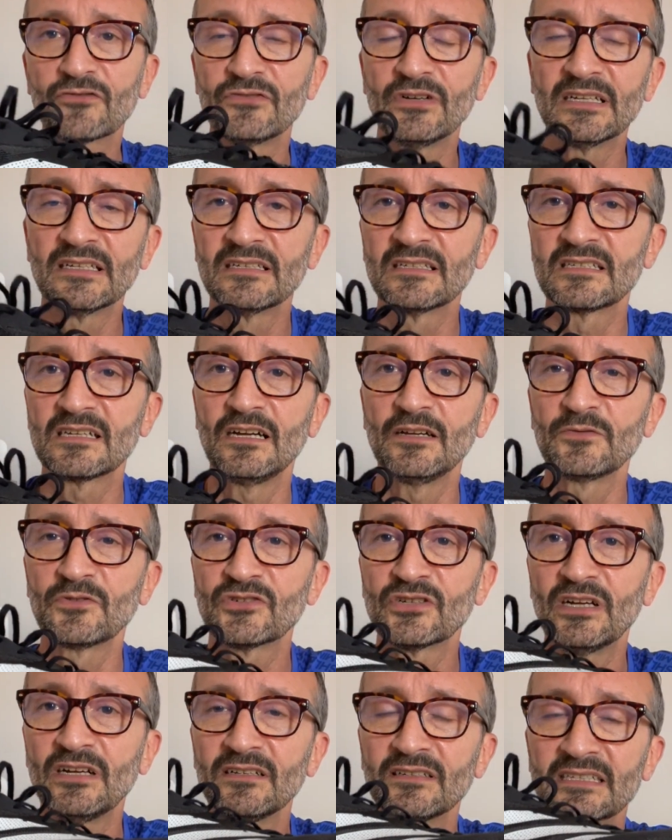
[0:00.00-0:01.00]
run time
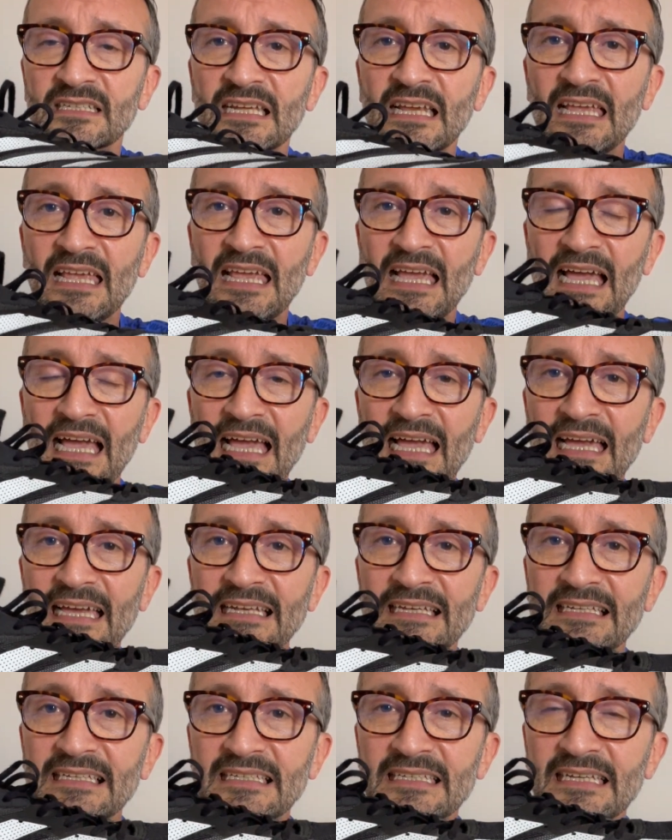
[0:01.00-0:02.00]
trials.
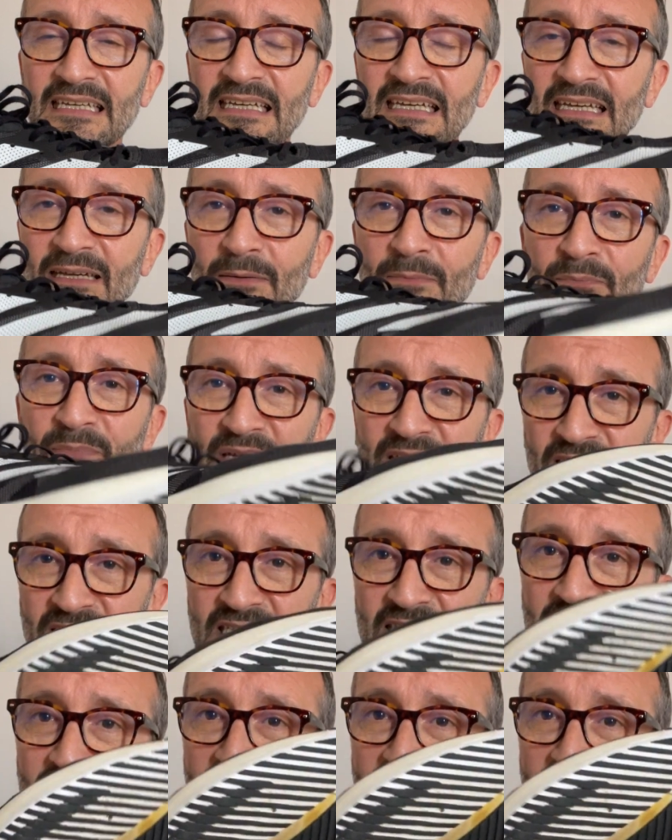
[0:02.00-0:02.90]
And because of the